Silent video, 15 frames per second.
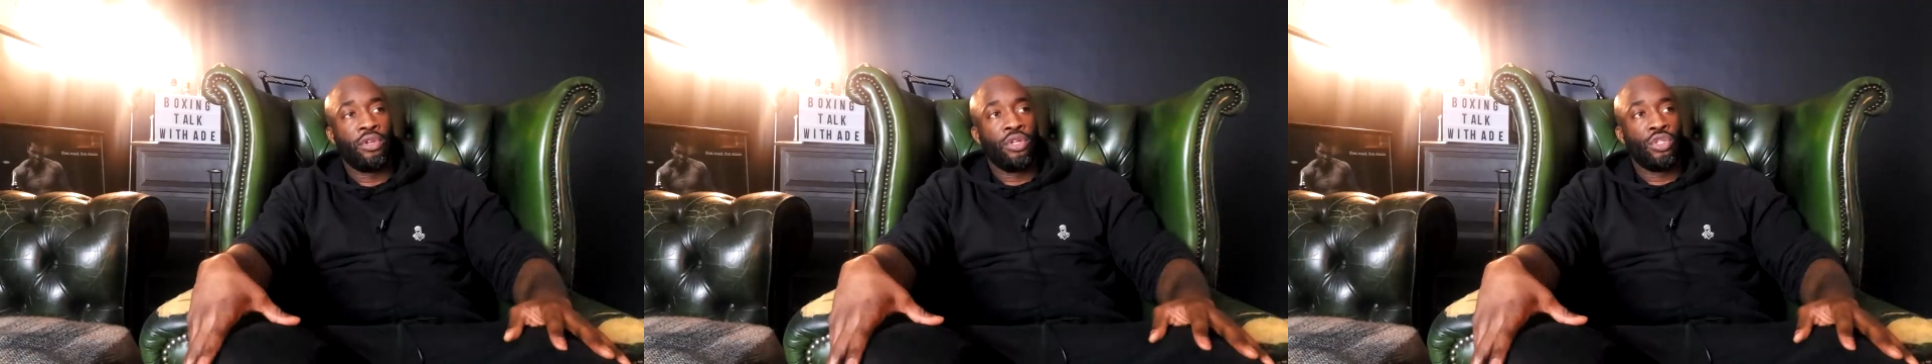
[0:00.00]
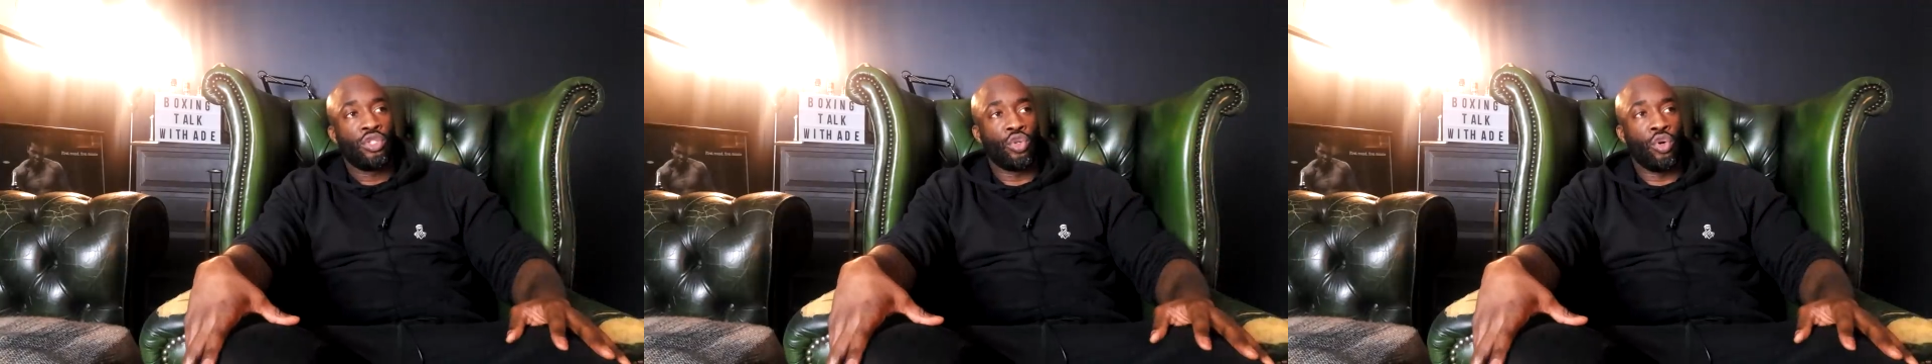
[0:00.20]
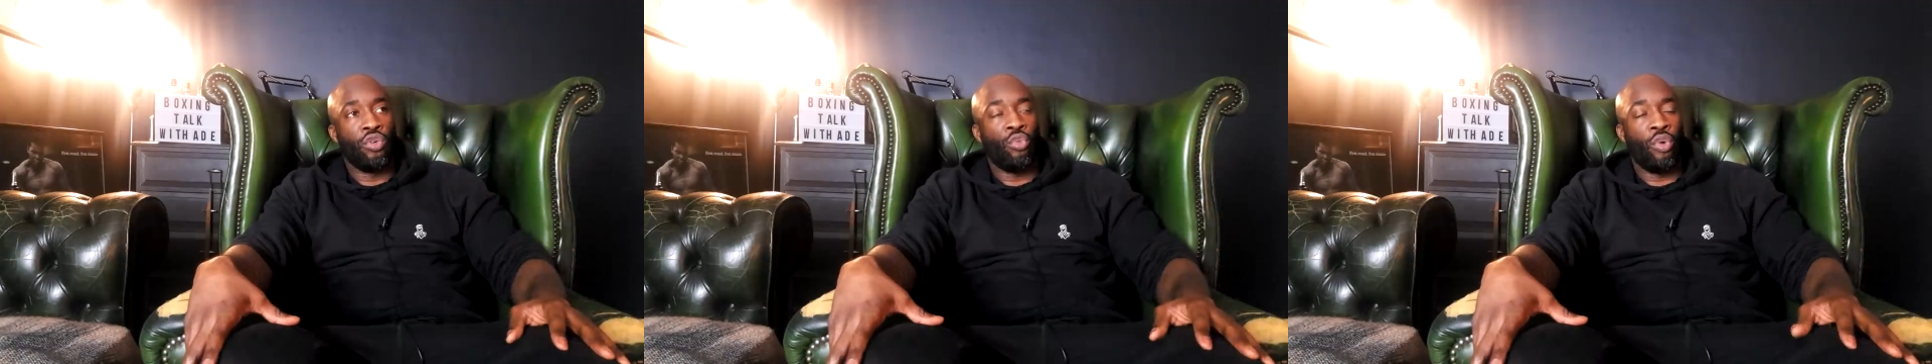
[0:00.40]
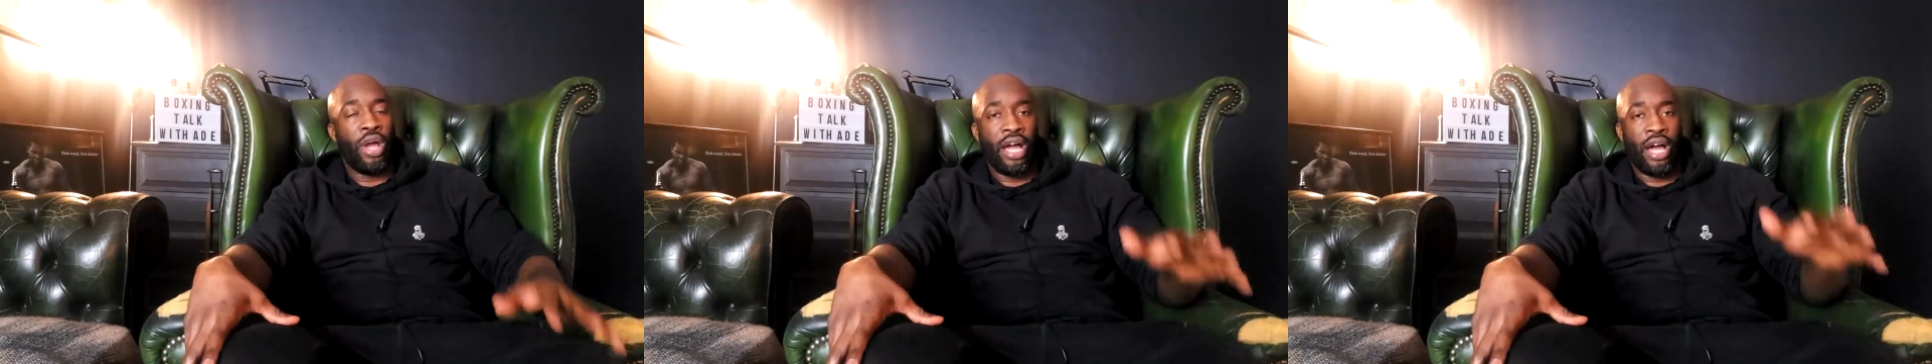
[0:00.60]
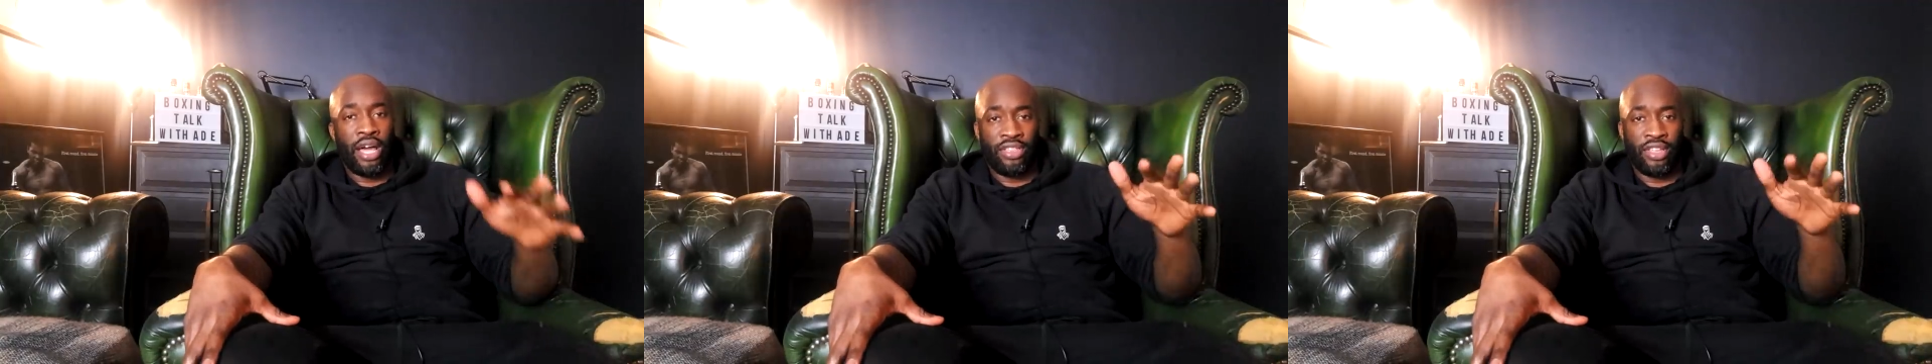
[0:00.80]
sort of
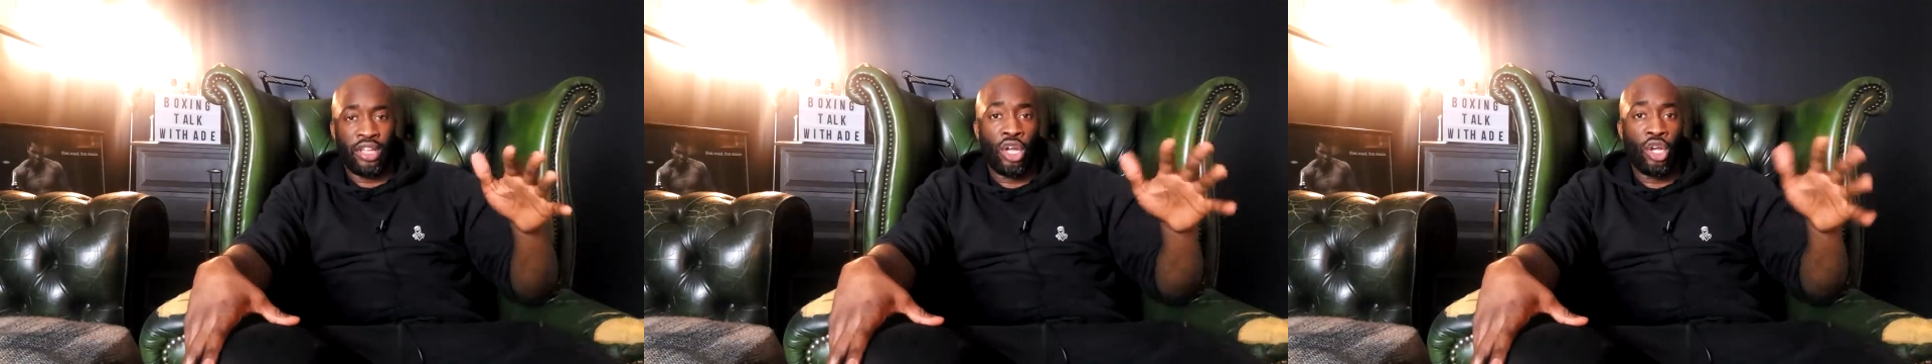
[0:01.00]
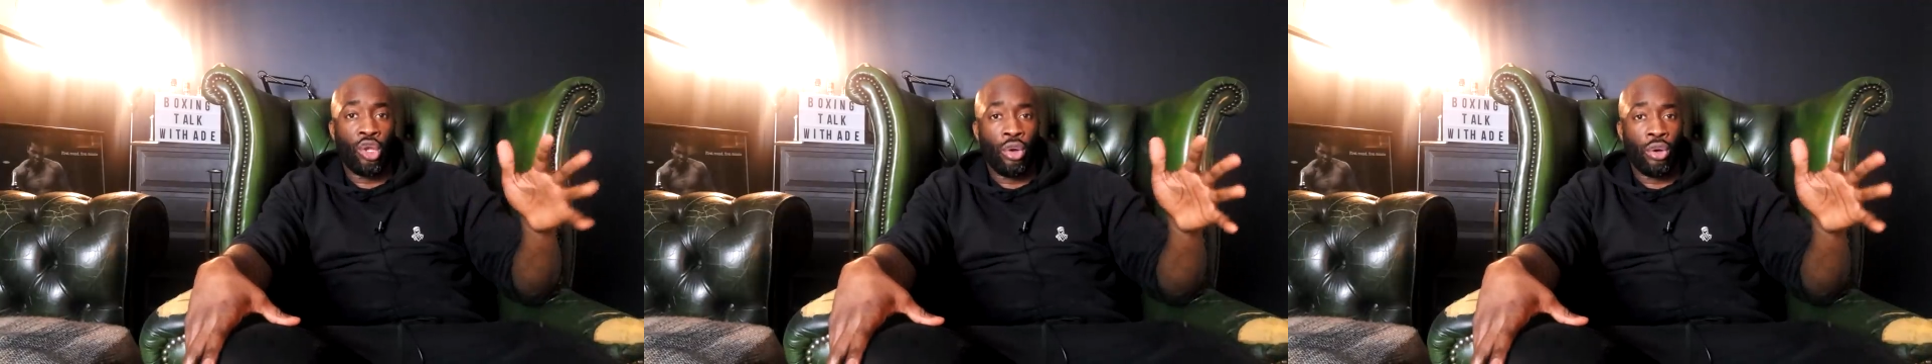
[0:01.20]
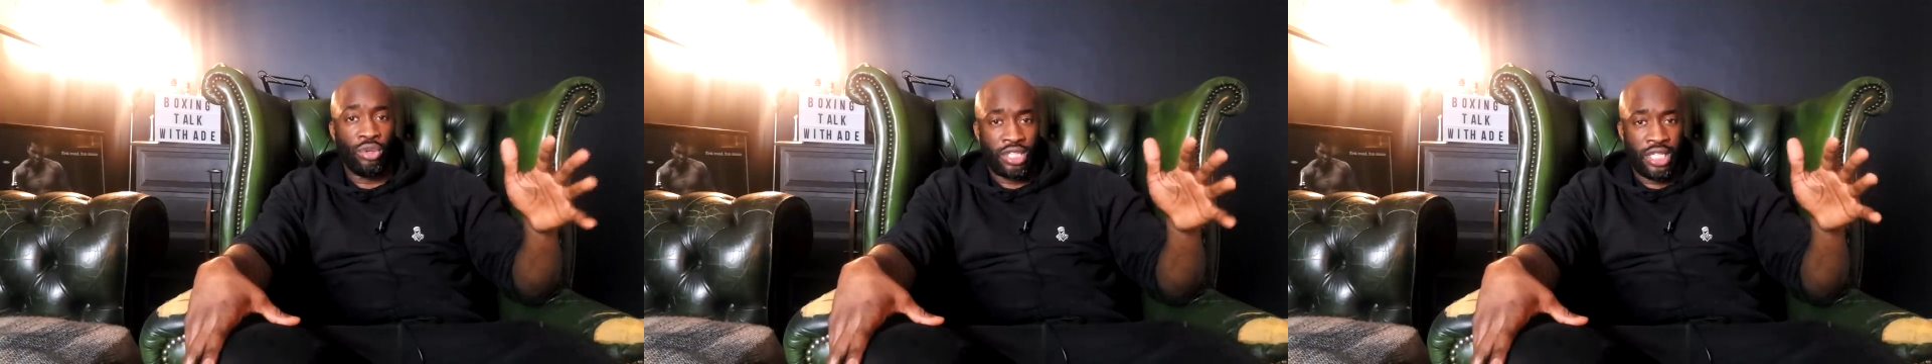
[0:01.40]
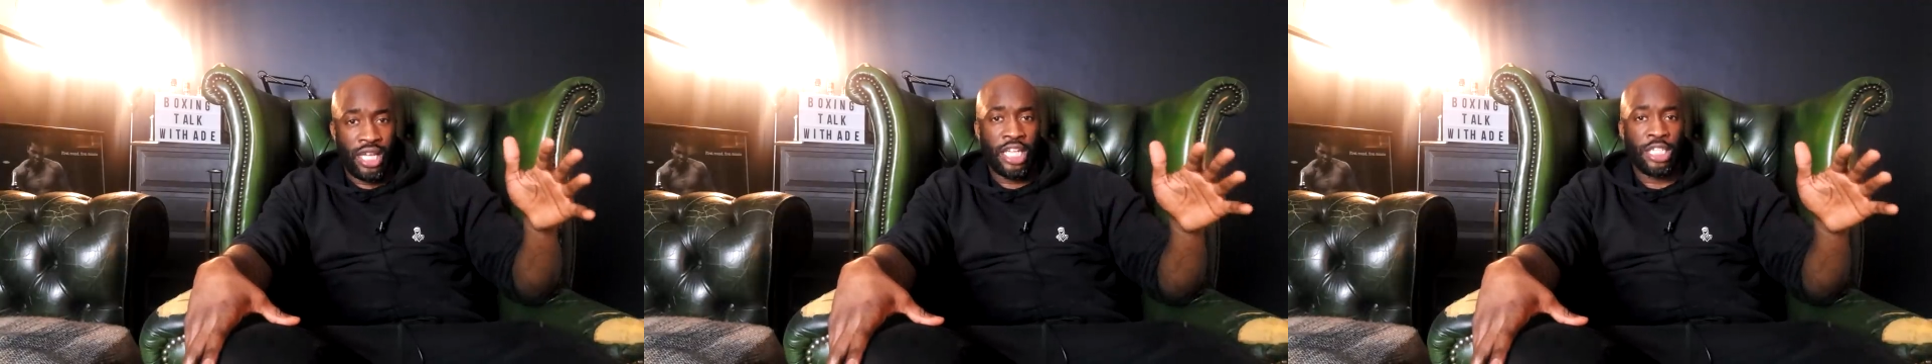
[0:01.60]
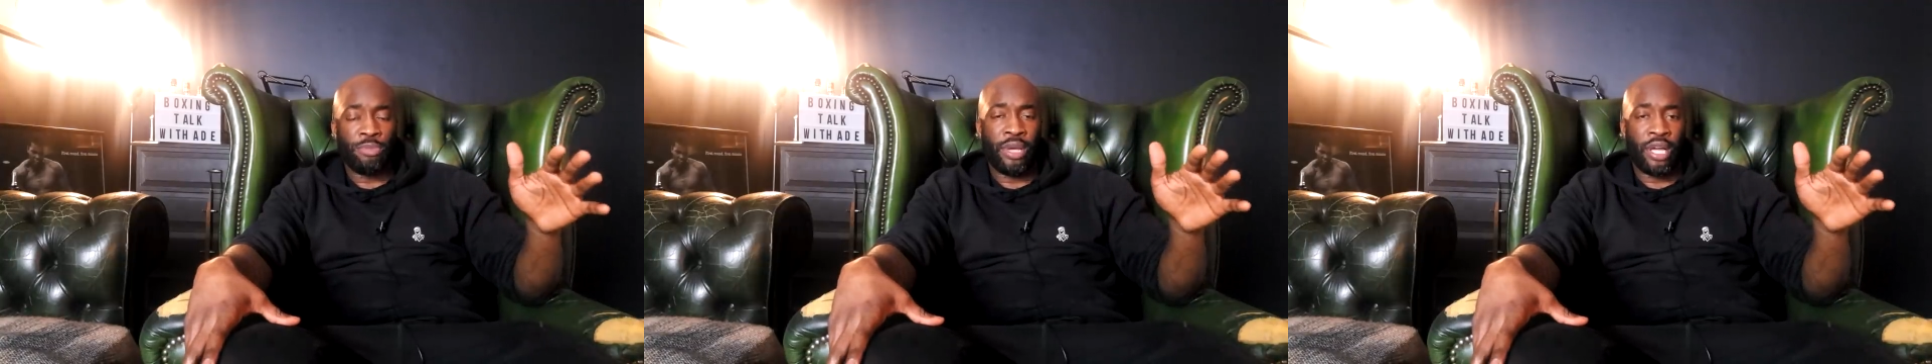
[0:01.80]
where I think a loyalty
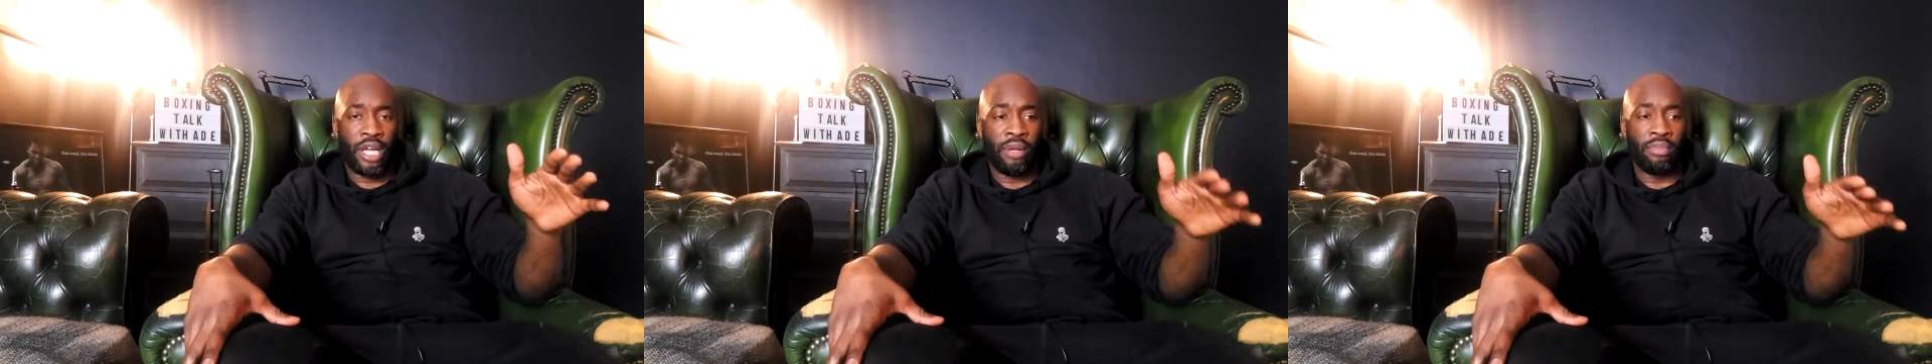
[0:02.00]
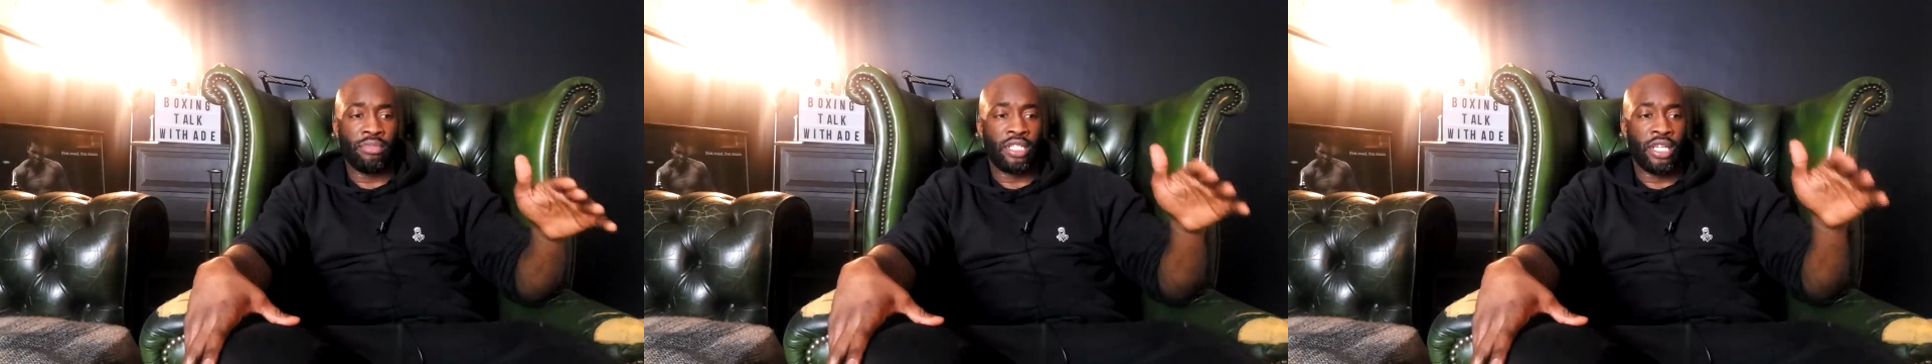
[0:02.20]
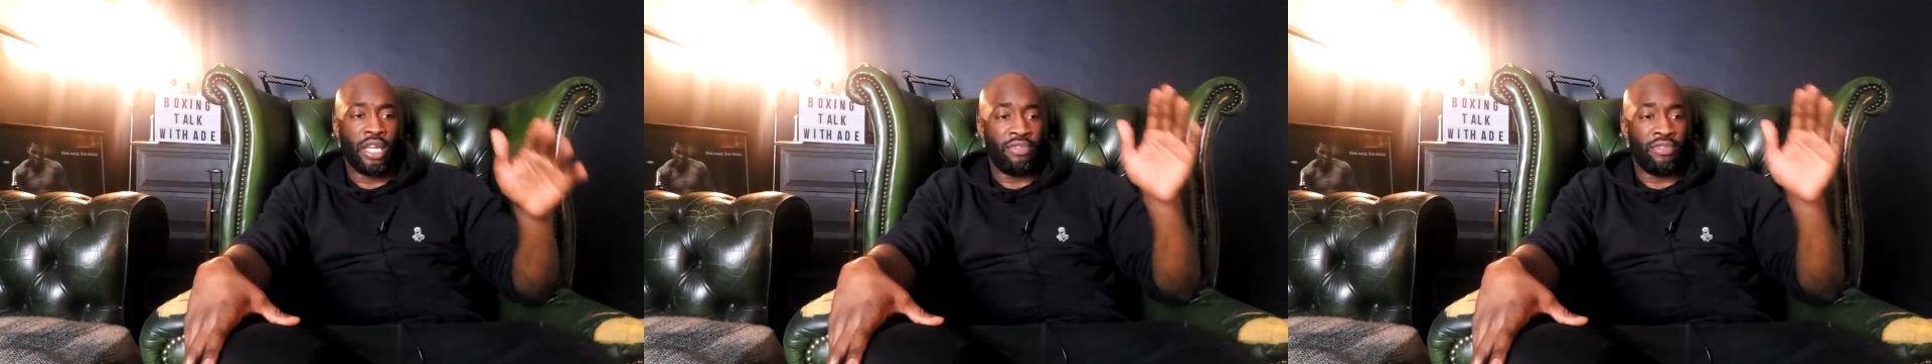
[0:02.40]
aspect comes in.